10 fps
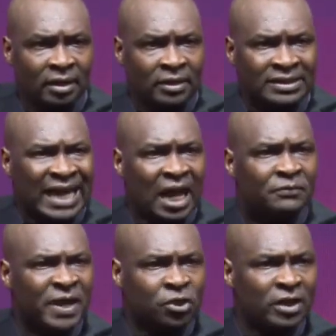
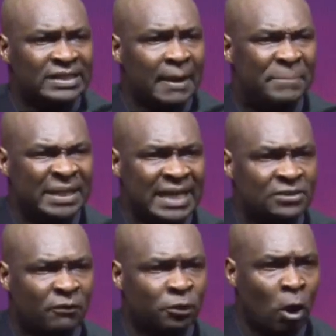salvation is a business
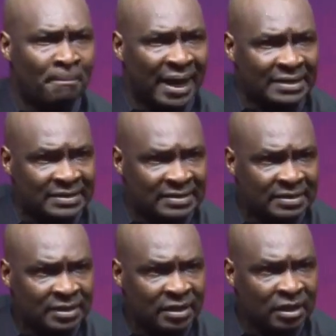of numbers.
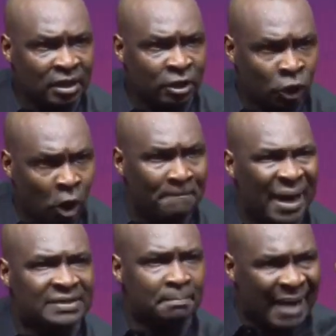
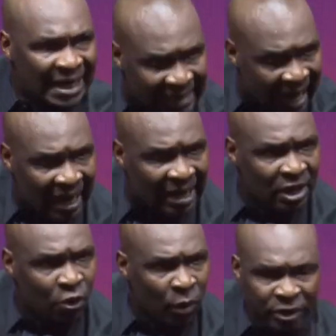Numbers matter
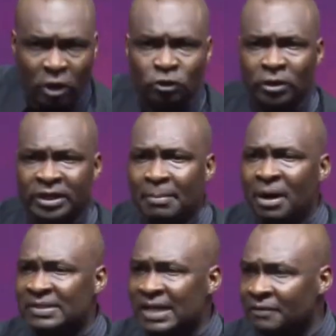when you're talking
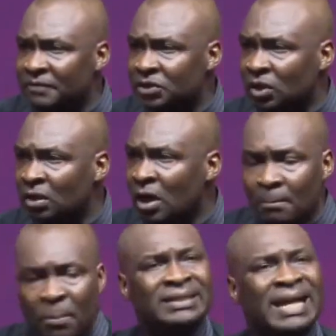about salvation.
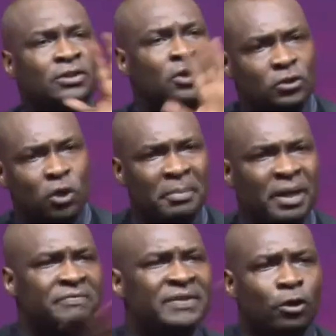But that does not mean
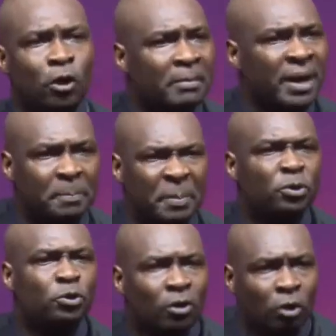if there are not many
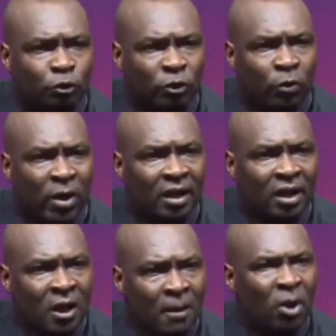people, you are not doing well.
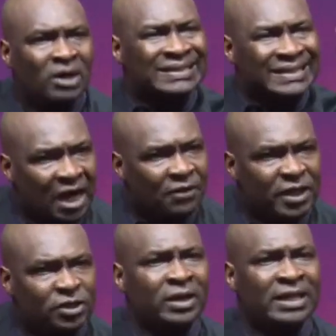But
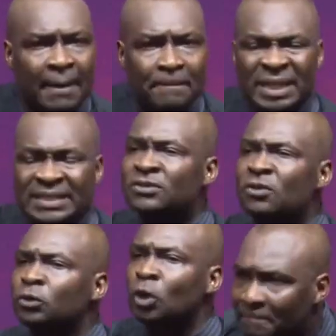salvation is a business
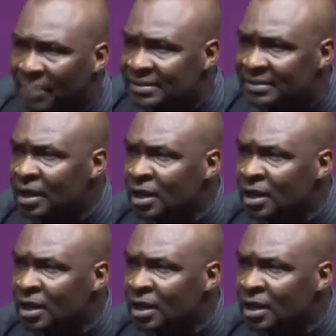of numbers.